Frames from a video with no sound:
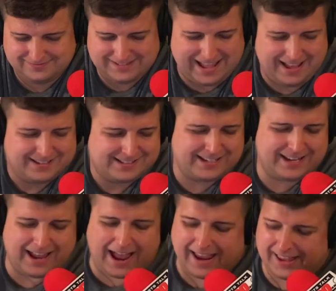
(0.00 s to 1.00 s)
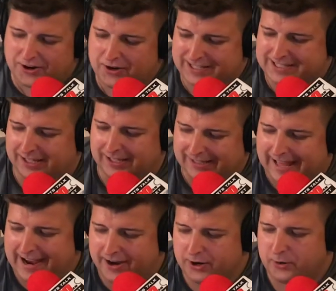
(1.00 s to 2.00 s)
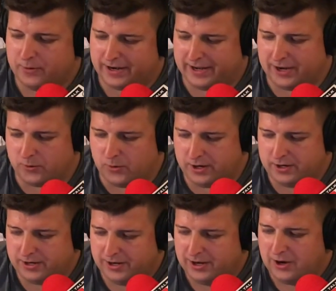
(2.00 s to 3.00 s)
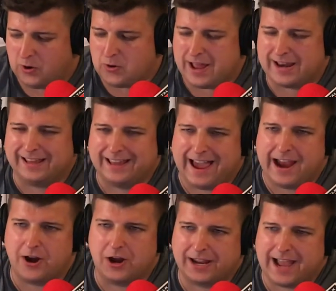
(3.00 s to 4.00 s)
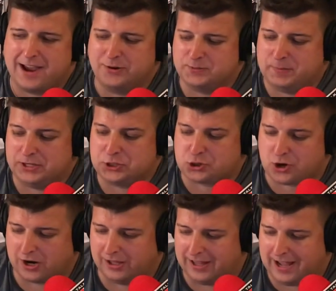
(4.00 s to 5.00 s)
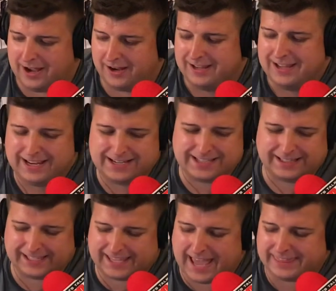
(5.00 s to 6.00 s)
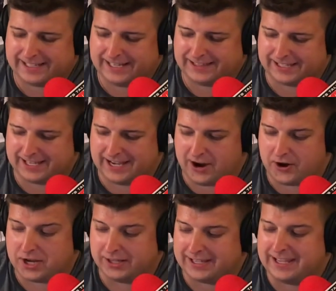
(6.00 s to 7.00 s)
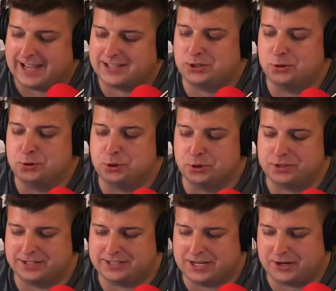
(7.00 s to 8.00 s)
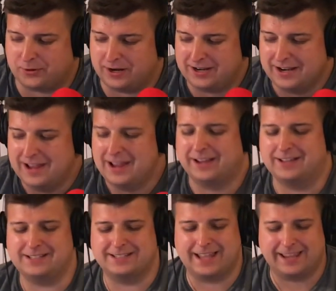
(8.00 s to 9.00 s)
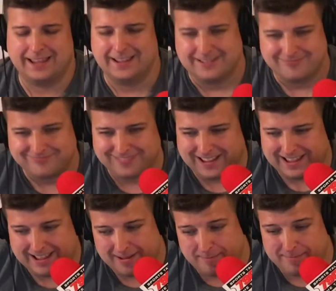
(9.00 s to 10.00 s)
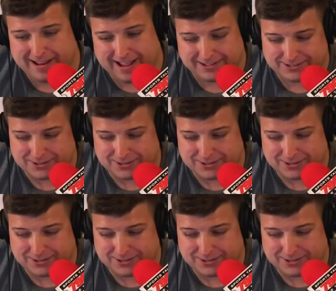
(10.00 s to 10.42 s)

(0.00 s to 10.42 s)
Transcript: Nah, see, I can already tell a liar when I hear one. Or not a liar, a guy who's being strung along. He's like the cat that ate the canary. Like he got too juicy a secret because he's like, I'm not